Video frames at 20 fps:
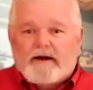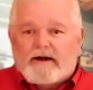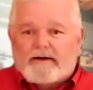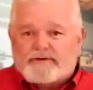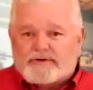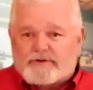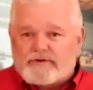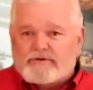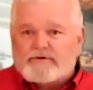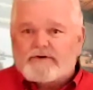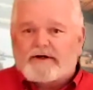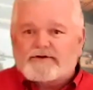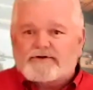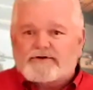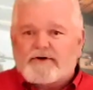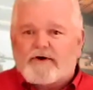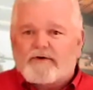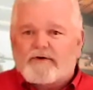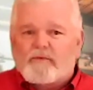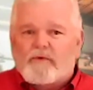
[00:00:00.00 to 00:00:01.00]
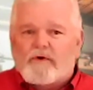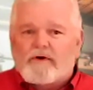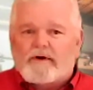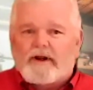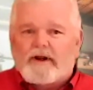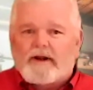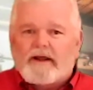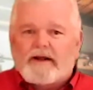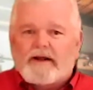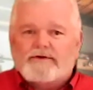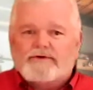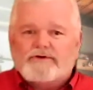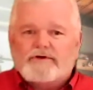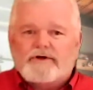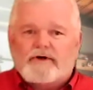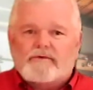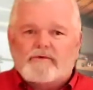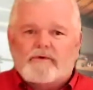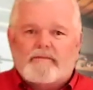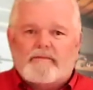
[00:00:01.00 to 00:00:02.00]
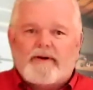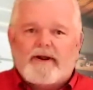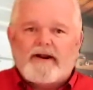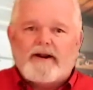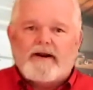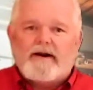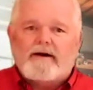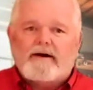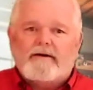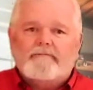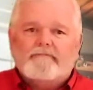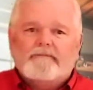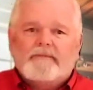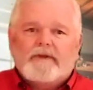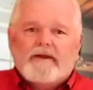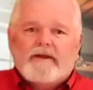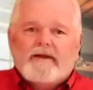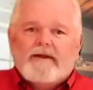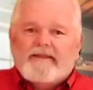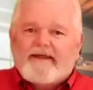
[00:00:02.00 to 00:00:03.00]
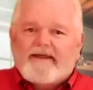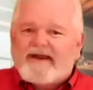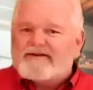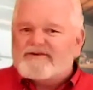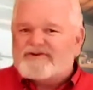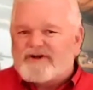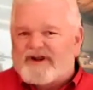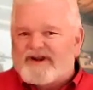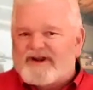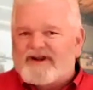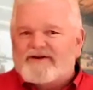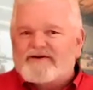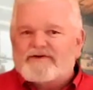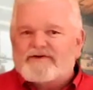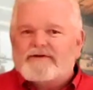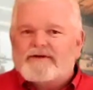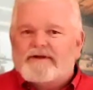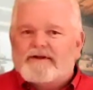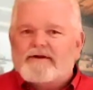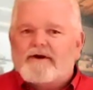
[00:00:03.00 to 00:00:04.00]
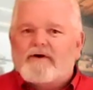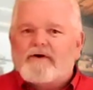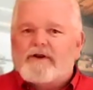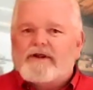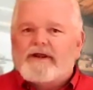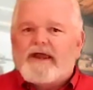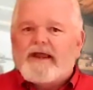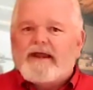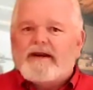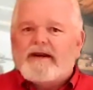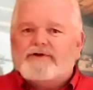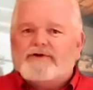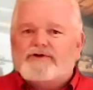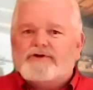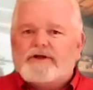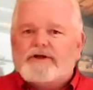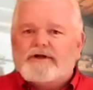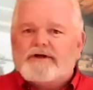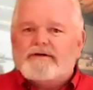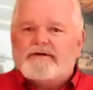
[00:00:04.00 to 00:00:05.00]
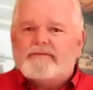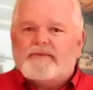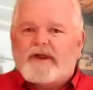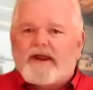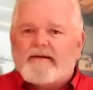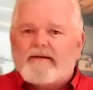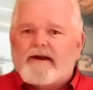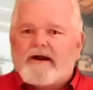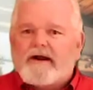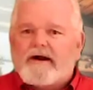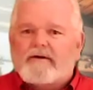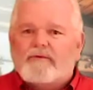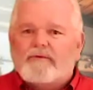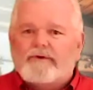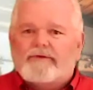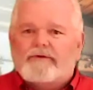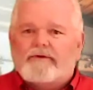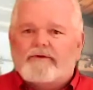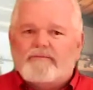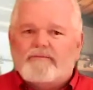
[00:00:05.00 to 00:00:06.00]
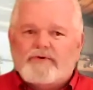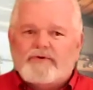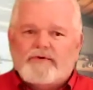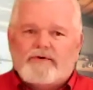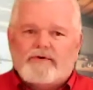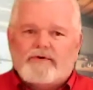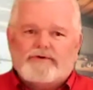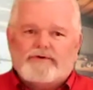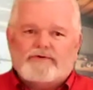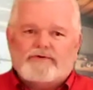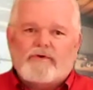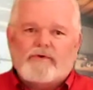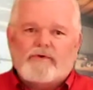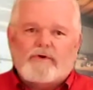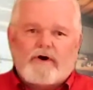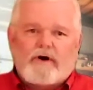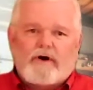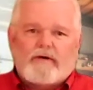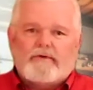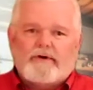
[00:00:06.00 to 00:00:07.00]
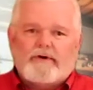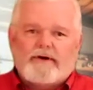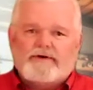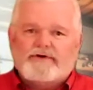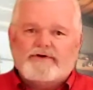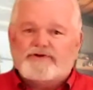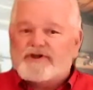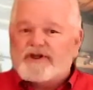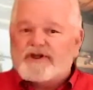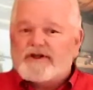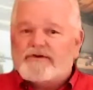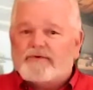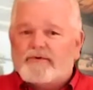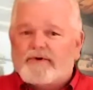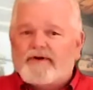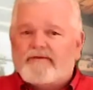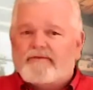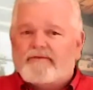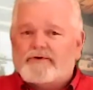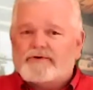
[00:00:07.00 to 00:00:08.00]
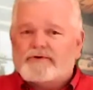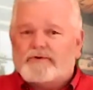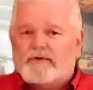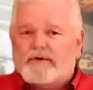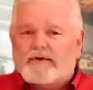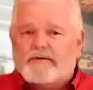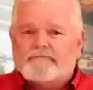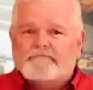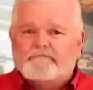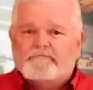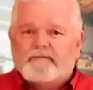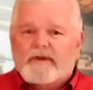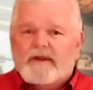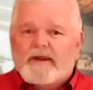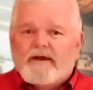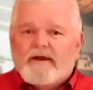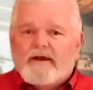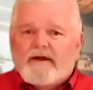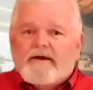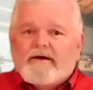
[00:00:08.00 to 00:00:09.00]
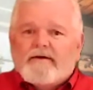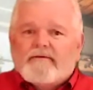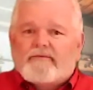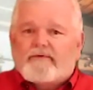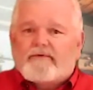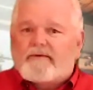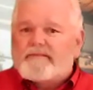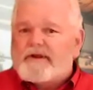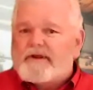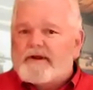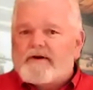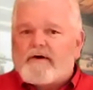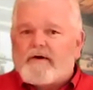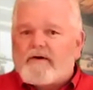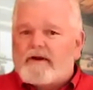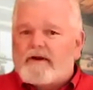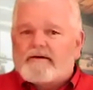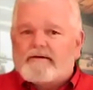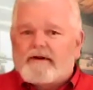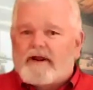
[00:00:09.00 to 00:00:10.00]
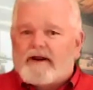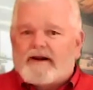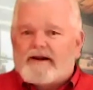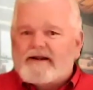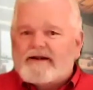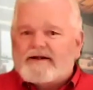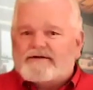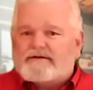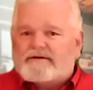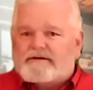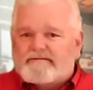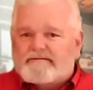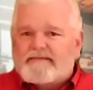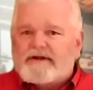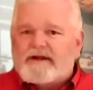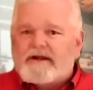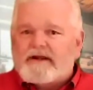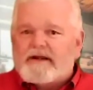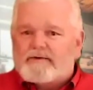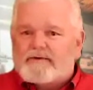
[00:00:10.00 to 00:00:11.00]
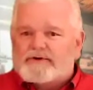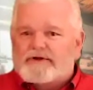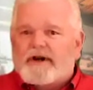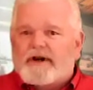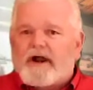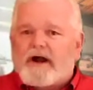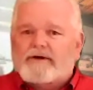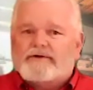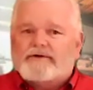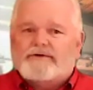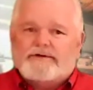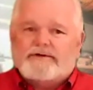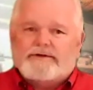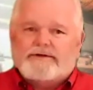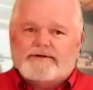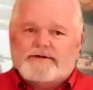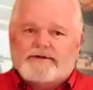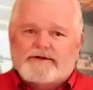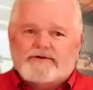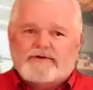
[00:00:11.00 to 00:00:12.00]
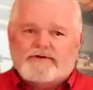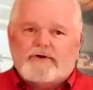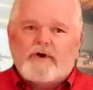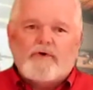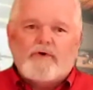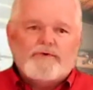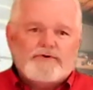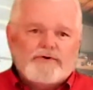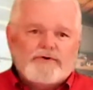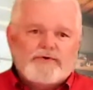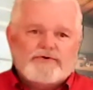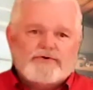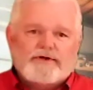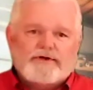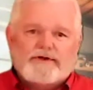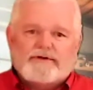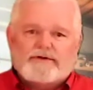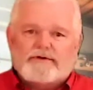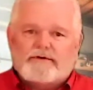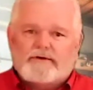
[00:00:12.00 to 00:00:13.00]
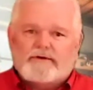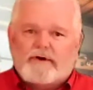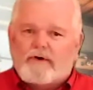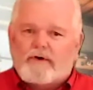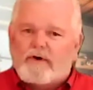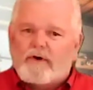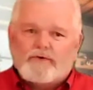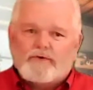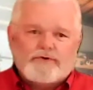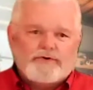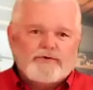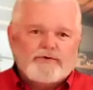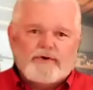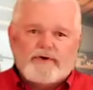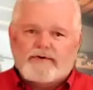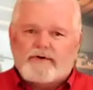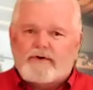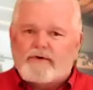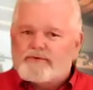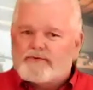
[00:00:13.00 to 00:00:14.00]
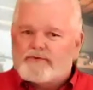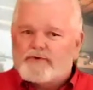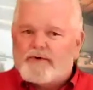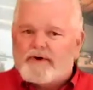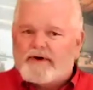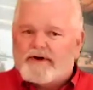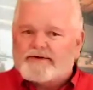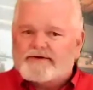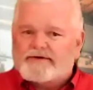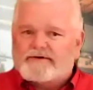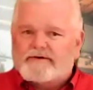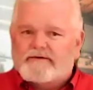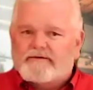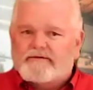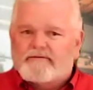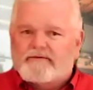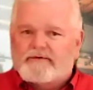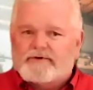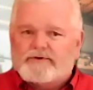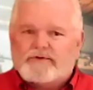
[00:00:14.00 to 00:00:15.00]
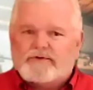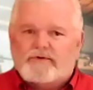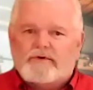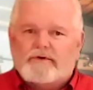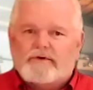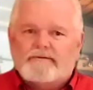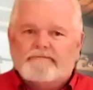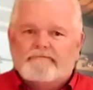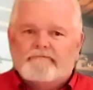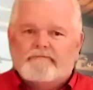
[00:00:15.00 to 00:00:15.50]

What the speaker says: soon I started working at a general repair. That changed. In the early 80s, GM came out with computer control carburetors, C3 for short. From then on, at least to me, it was an oxygen sensor, O2 sensor, or O2S for short.